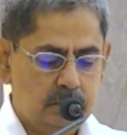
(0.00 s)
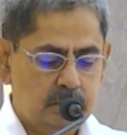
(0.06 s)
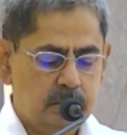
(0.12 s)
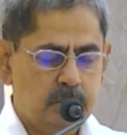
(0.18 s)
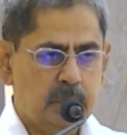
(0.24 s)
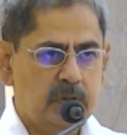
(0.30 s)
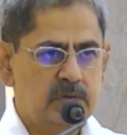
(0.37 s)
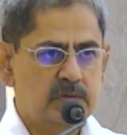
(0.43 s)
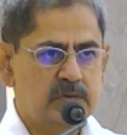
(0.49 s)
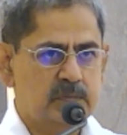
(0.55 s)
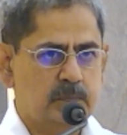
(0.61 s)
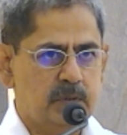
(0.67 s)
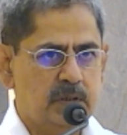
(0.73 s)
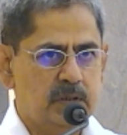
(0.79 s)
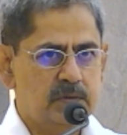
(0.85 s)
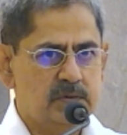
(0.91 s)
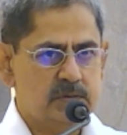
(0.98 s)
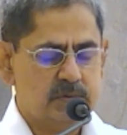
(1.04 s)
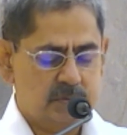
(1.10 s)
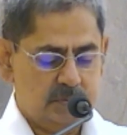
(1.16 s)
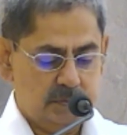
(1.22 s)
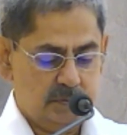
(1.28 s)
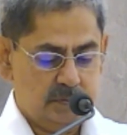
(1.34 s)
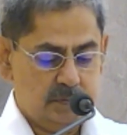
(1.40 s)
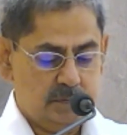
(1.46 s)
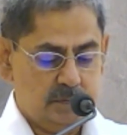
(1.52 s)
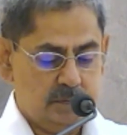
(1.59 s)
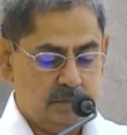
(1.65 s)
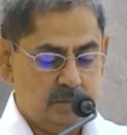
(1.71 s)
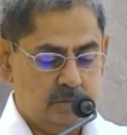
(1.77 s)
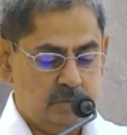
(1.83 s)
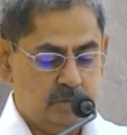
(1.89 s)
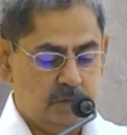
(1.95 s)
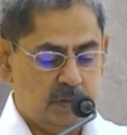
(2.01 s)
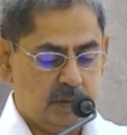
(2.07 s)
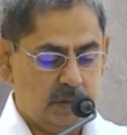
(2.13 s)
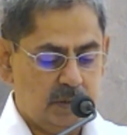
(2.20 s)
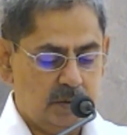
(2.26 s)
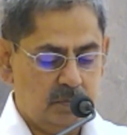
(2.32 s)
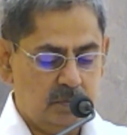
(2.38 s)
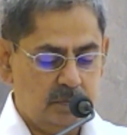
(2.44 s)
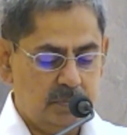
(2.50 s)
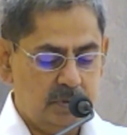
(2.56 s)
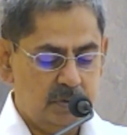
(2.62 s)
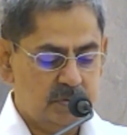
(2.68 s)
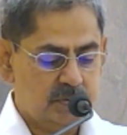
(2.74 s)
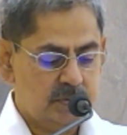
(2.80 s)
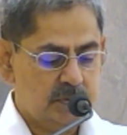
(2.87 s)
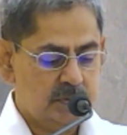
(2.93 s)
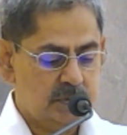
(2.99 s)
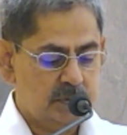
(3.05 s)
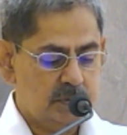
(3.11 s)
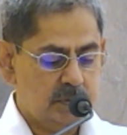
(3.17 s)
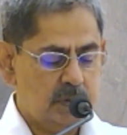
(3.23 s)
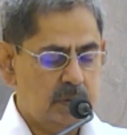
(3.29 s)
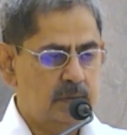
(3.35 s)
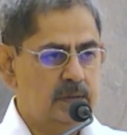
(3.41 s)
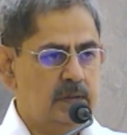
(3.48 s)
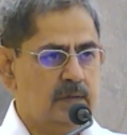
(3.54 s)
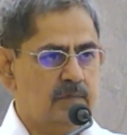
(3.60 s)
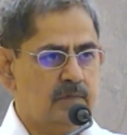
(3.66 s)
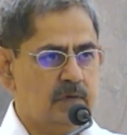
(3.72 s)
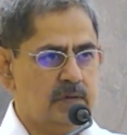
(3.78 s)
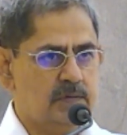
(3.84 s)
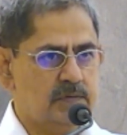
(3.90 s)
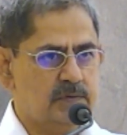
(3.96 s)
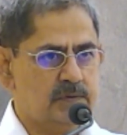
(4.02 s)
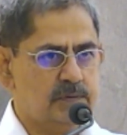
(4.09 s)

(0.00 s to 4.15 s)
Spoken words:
Principals, faculty members, and dear friends.